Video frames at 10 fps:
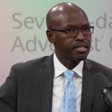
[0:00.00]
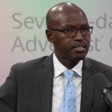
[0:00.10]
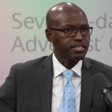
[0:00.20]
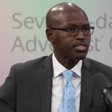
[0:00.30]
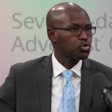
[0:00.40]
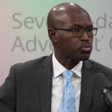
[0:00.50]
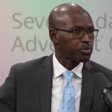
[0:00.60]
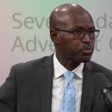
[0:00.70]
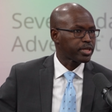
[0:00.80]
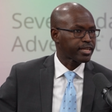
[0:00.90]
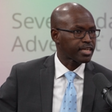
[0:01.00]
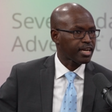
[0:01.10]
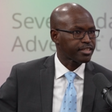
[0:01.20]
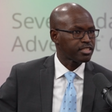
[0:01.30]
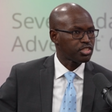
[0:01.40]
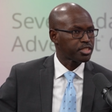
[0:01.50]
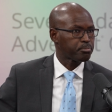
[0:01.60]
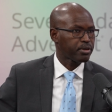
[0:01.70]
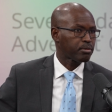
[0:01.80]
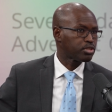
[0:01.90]
This is what we encourage in
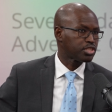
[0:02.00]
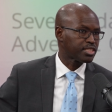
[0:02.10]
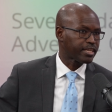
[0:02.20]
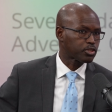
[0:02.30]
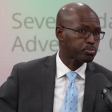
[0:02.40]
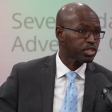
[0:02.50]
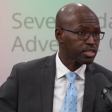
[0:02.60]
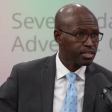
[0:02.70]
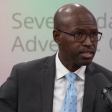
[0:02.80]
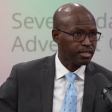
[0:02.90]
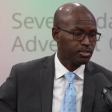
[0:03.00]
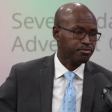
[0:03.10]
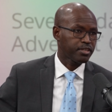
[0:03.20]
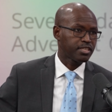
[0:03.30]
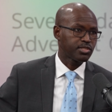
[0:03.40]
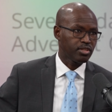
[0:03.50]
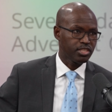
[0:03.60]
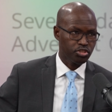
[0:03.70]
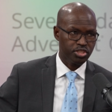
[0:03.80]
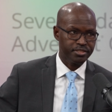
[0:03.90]
publishing, especially as far as
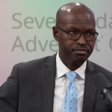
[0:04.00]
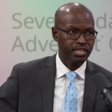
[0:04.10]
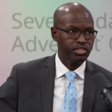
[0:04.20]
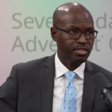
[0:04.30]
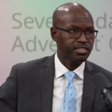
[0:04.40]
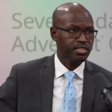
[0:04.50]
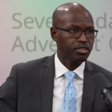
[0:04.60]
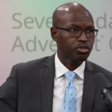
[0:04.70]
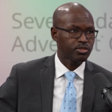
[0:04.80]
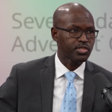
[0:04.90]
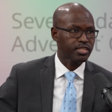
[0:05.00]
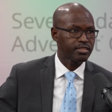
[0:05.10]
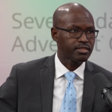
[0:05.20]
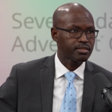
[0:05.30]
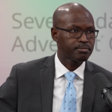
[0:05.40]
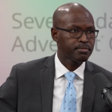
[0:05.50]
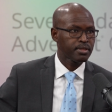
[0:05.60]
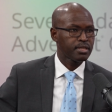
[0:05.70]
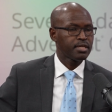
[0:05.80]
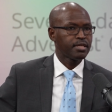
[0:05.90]
literature evangelists are concerned,
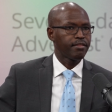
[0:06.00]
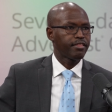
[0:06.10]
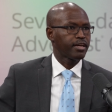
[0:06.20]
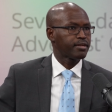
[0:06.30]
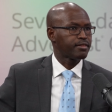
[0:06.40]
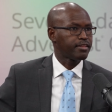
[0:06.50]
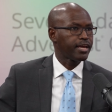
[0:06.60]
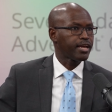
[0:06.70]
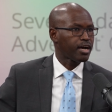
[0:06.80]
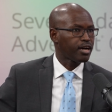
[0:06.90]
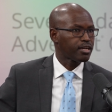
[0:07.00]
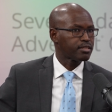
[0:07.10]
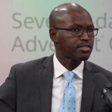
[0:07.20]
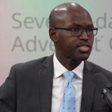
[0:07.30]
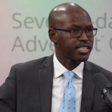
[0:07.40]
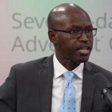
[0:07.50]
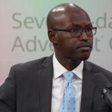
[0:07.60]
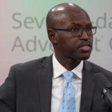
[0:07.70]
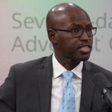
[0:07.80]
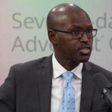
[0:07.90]
that they are
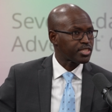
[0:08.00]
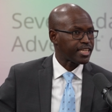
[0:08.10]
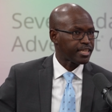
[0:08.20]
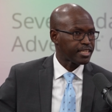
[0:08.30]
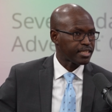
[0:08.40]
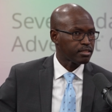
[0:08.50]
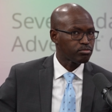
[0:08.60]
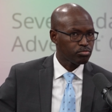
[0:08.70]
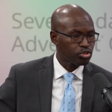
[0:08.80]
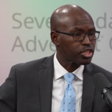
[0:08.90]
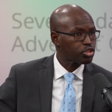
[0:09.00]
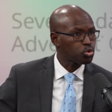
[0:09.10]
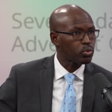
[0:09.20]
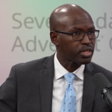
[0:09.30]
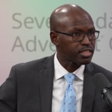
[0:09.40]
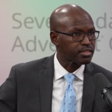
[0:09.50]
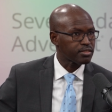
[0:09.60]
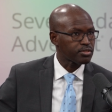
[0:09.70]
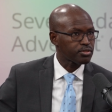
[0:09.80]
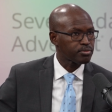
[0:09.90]
self sustaining church
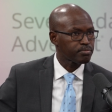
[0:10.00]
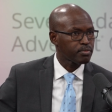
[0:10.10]
workers.